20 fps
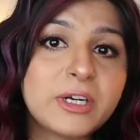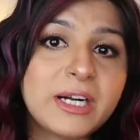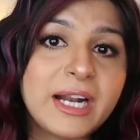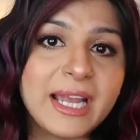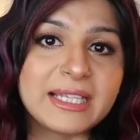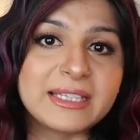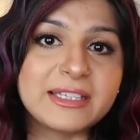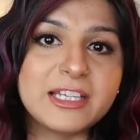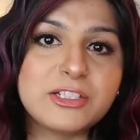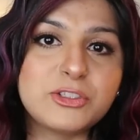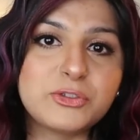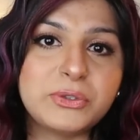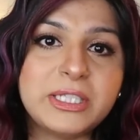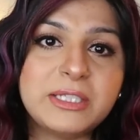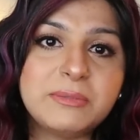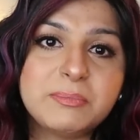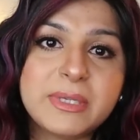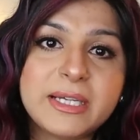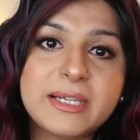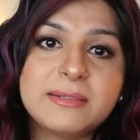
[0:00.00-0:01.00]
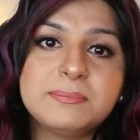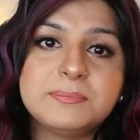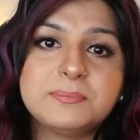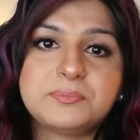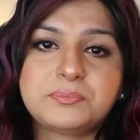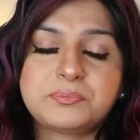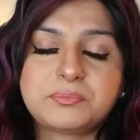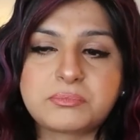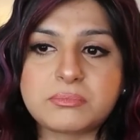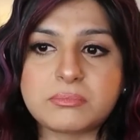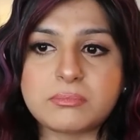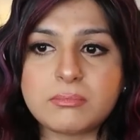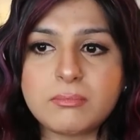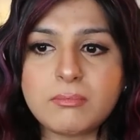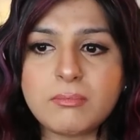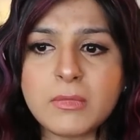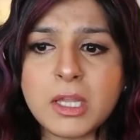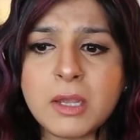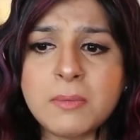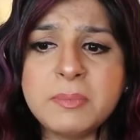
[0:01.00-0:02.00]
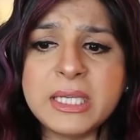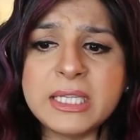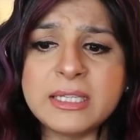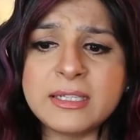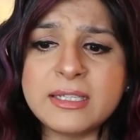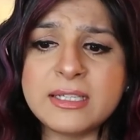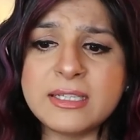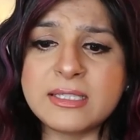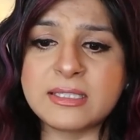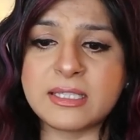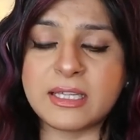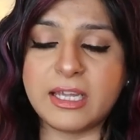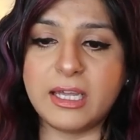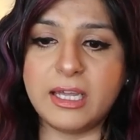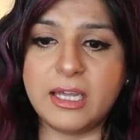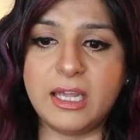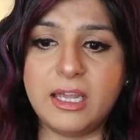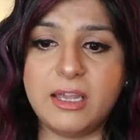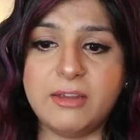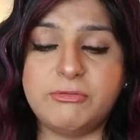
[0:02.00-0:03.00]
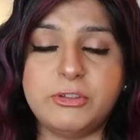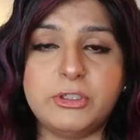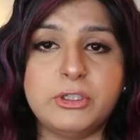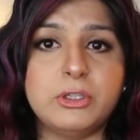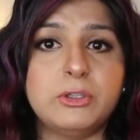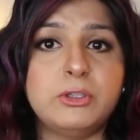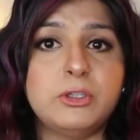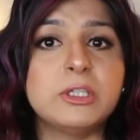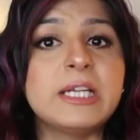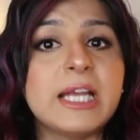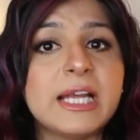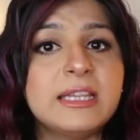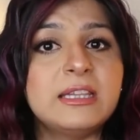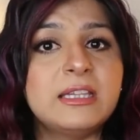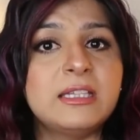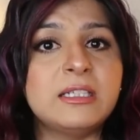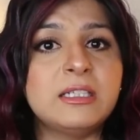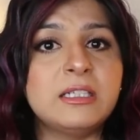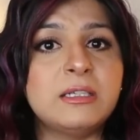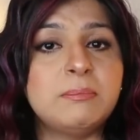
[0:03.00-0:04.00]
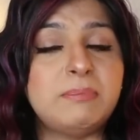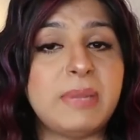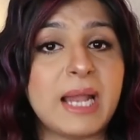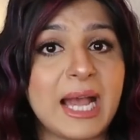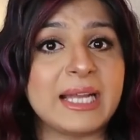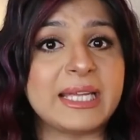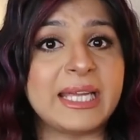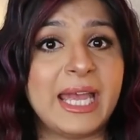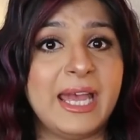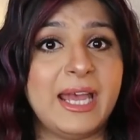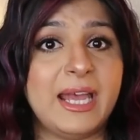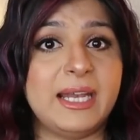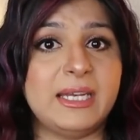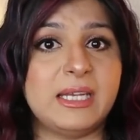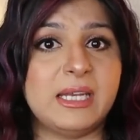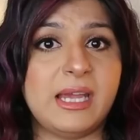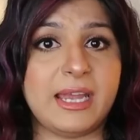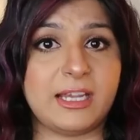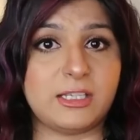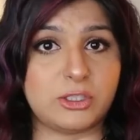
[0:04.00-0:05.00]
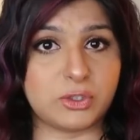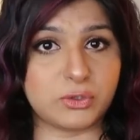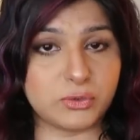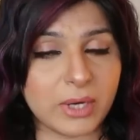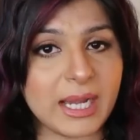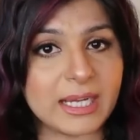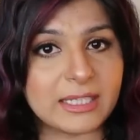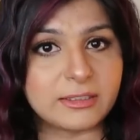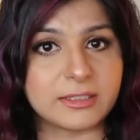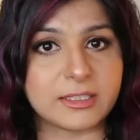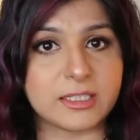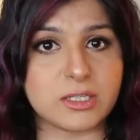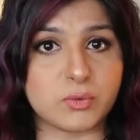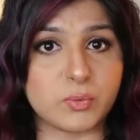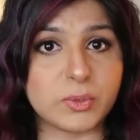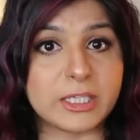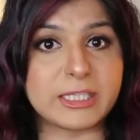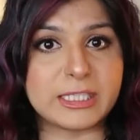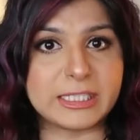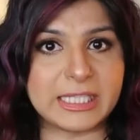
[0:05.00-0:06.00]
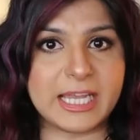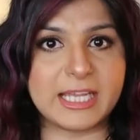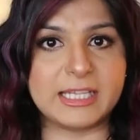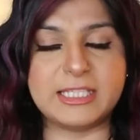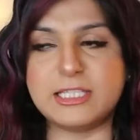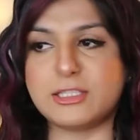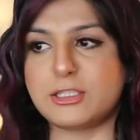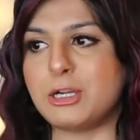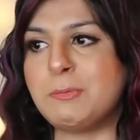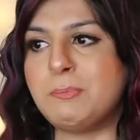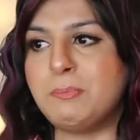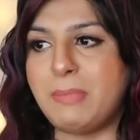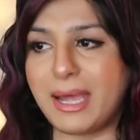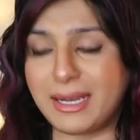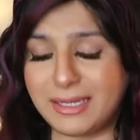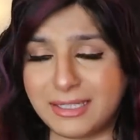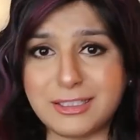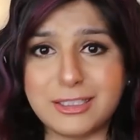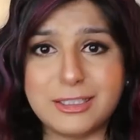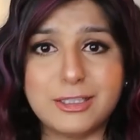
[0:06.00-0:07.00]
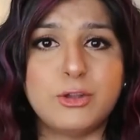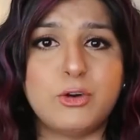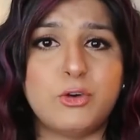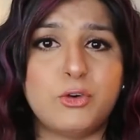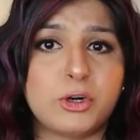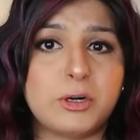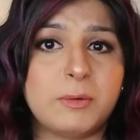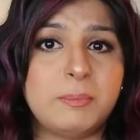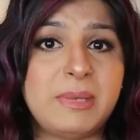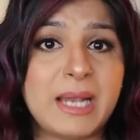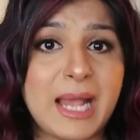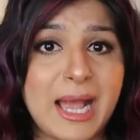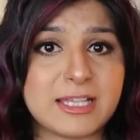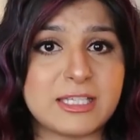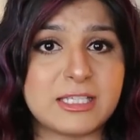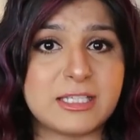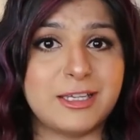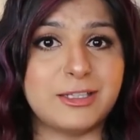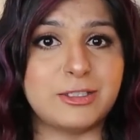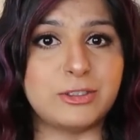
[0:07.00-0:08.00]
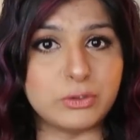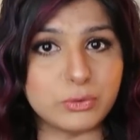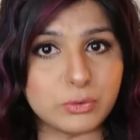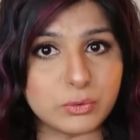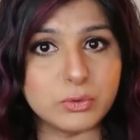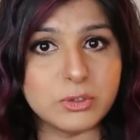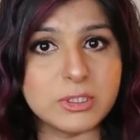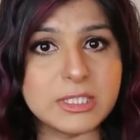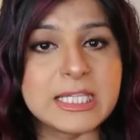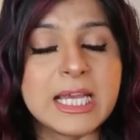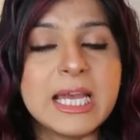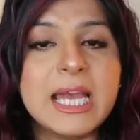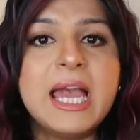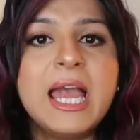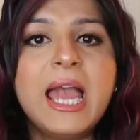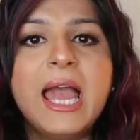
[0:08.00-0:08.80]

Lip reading: or acne treatment, because if you look at the blackhead extractors, what are they? These are metal or plastic tools,